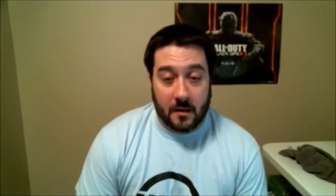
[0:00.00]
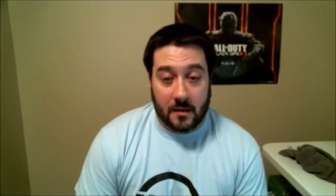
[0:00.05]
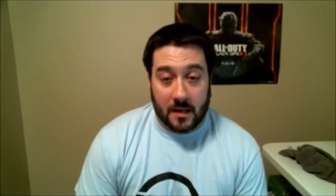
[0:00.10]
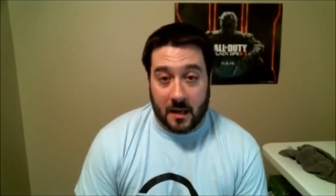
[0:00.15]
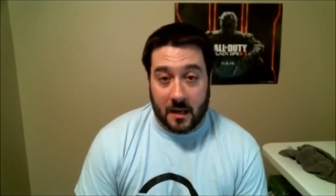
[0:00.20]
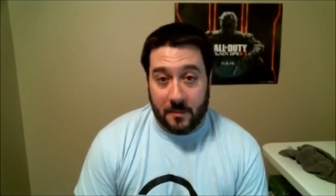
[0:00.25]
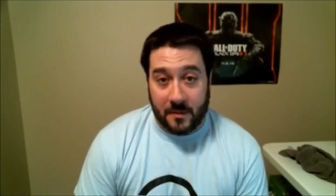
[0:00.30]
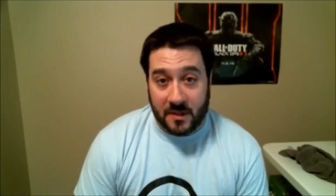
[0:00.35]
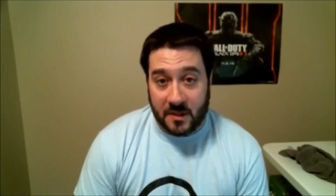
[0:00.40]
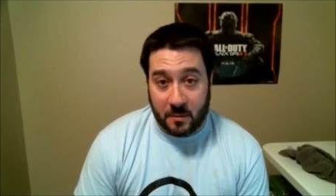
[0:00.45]

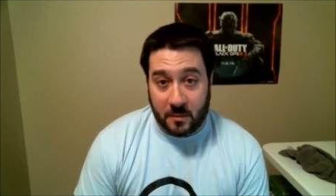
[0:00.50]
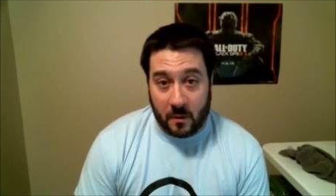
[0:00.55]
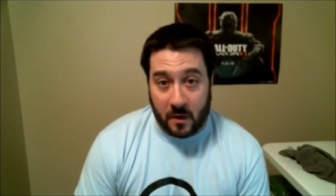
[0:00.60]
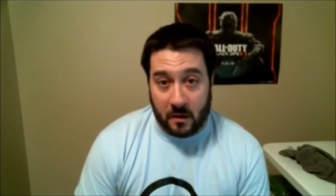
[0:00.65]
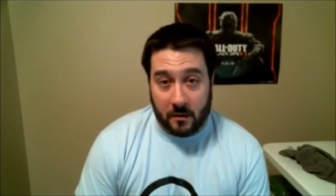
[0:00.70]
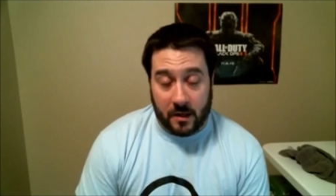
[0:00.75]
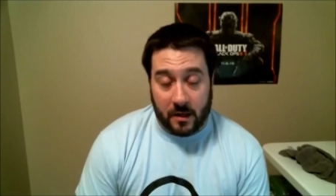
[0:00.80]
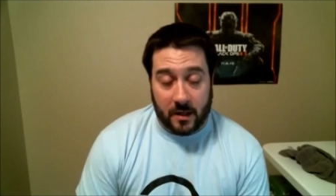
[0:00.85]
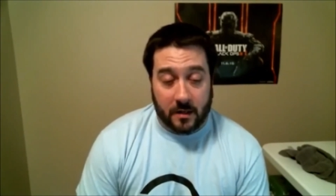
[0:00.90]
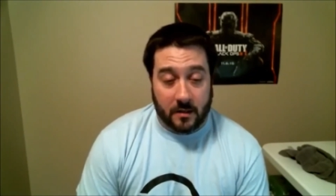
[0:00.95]
not be
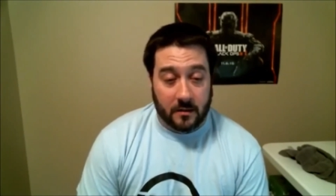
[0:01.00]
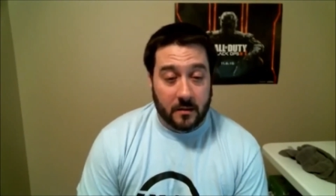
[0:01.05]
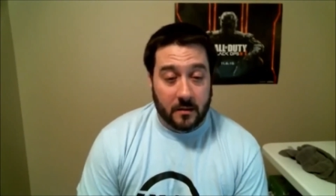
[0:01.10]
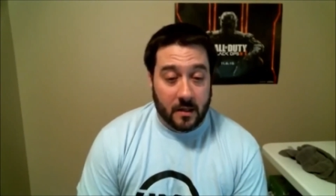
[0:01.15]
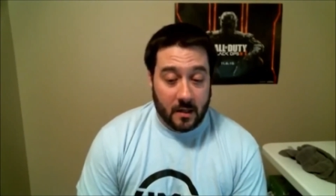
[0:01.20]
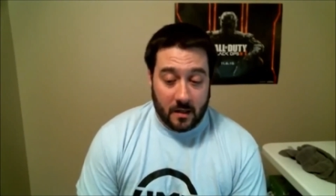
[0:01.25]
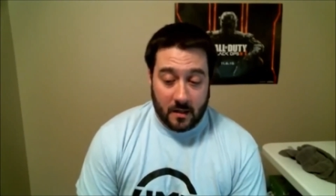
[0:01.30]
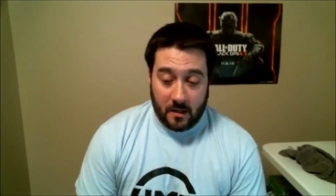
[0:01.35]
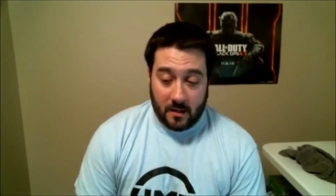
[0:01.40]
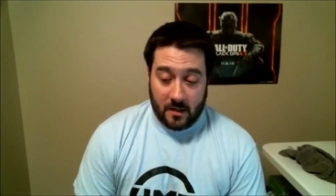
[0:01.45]
swearing and
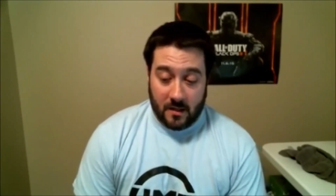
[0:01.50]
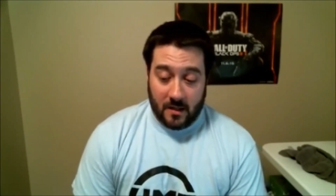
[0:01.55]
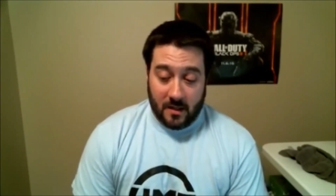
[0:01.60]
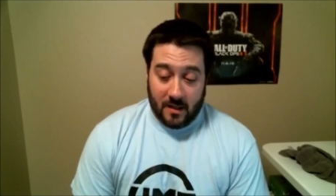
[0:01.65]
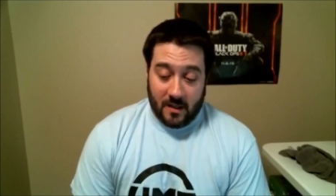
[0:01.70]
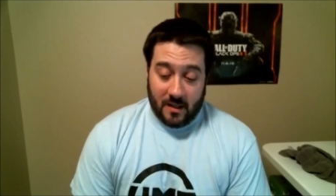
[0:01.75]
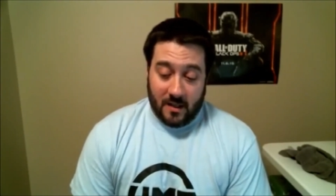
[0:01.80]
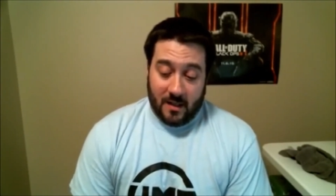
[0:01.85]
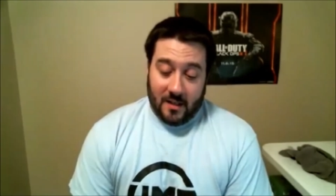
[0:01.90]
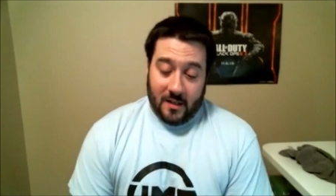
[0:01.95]

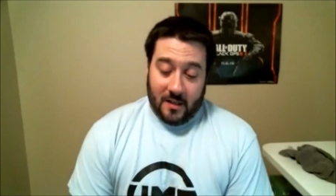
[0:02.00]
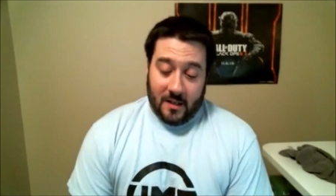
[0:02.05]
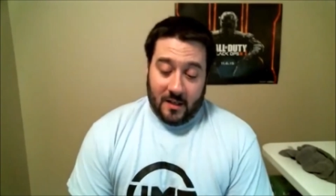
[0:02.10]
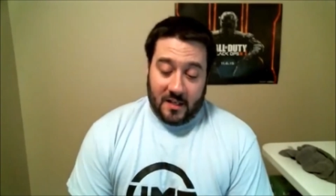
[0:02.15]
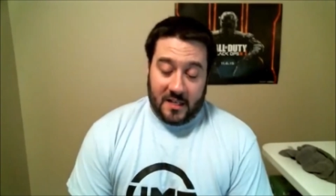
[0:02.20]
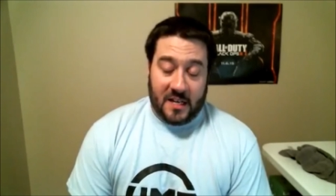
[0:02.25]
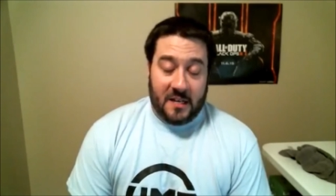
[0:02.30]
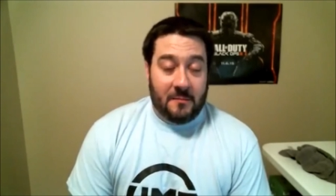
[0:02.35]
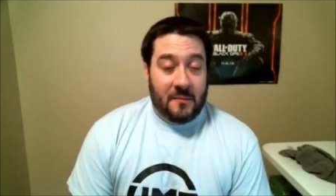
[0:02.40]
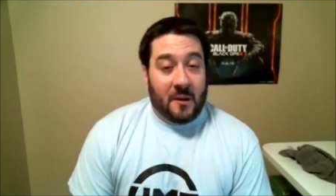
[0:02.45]

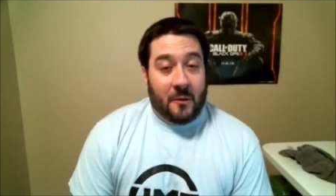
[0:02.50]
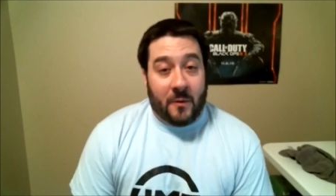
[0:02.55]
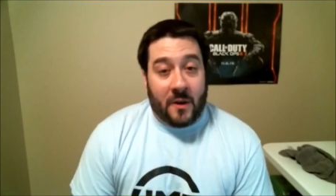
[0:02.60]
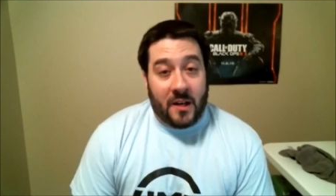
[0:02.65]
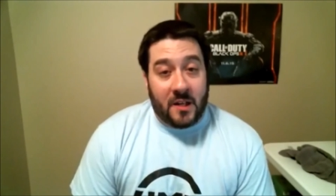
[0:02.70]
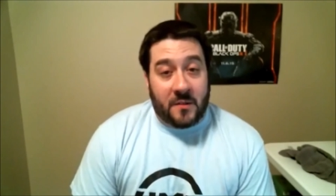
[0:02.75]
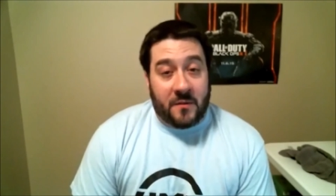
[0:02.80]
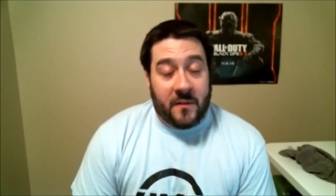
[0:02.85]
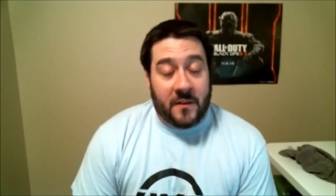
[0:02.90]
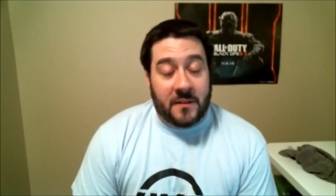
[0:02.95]
getting my
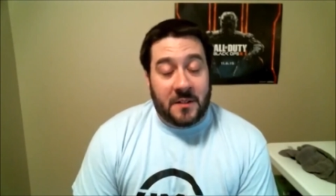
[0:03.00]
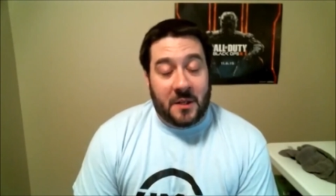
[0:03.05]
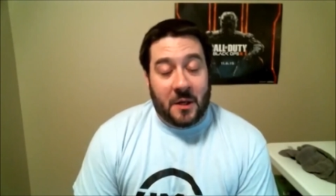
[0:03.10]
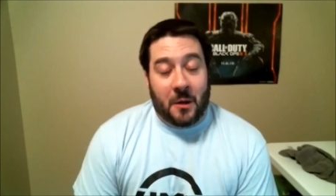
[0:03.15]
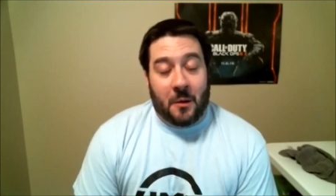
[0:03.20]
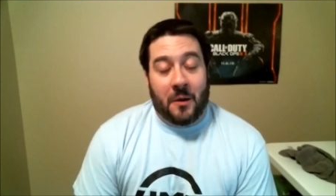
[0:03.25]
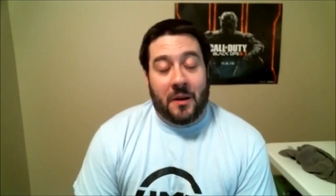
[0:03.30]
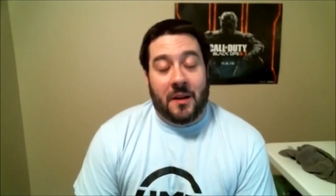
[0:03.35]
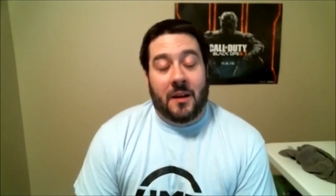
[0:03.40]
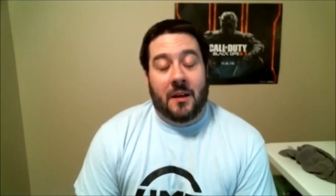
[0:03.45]
rage fits
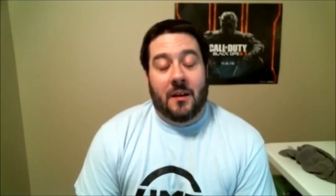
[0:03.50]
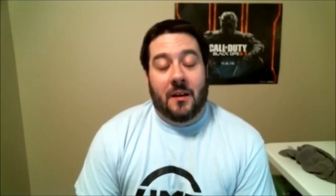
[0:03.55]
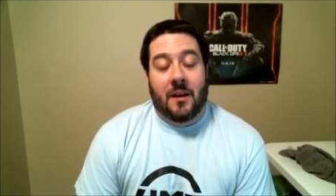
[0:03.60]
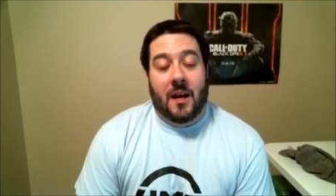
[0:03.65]
going.